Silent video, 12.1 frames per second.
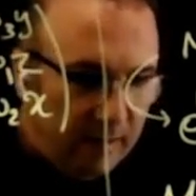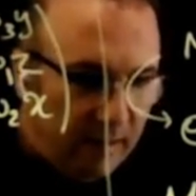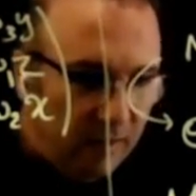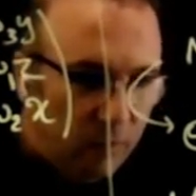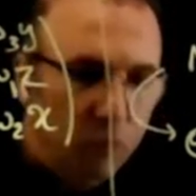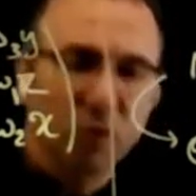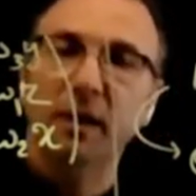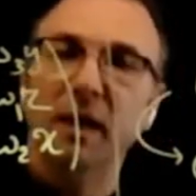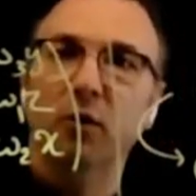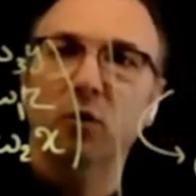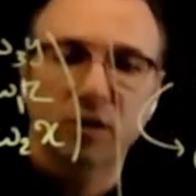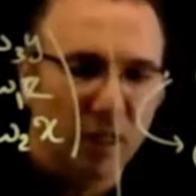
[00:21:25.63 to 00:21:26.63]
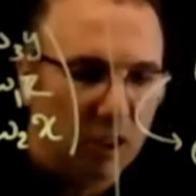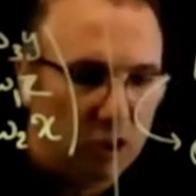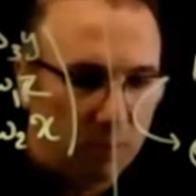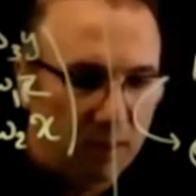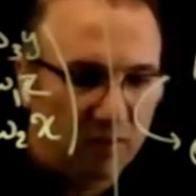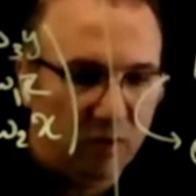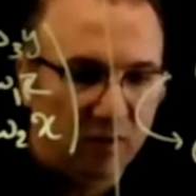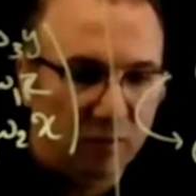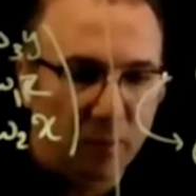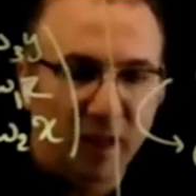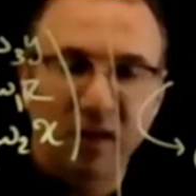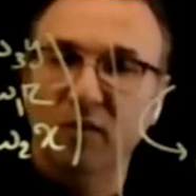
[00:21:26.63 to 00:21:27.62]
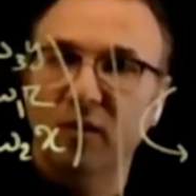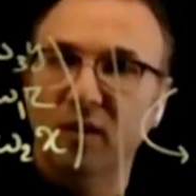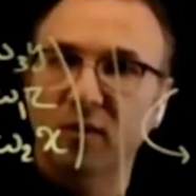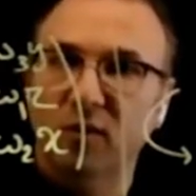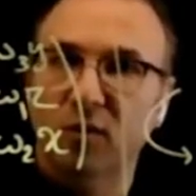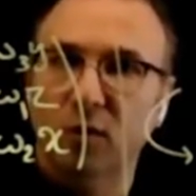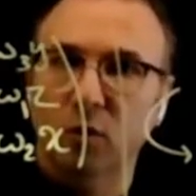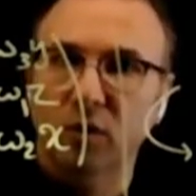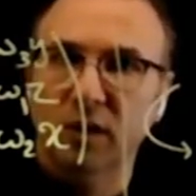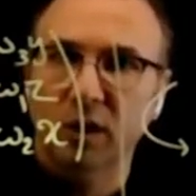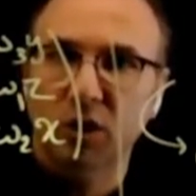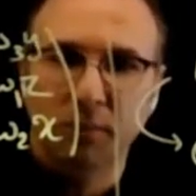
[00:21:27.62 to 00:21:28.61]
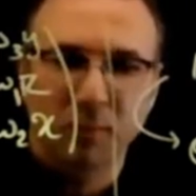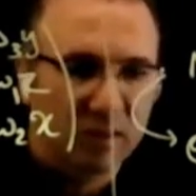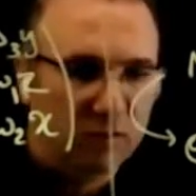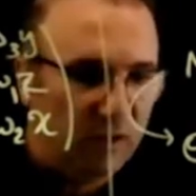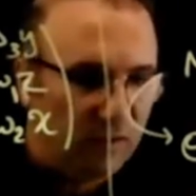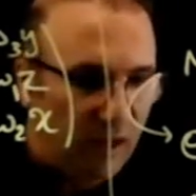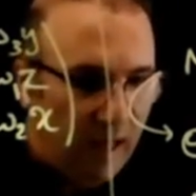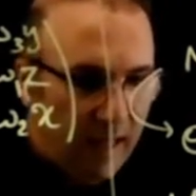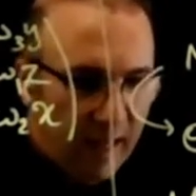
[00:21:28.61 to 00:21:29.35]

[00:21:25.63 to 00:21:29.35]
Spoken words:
this would be a rotation matrix because this is a rotation matrix.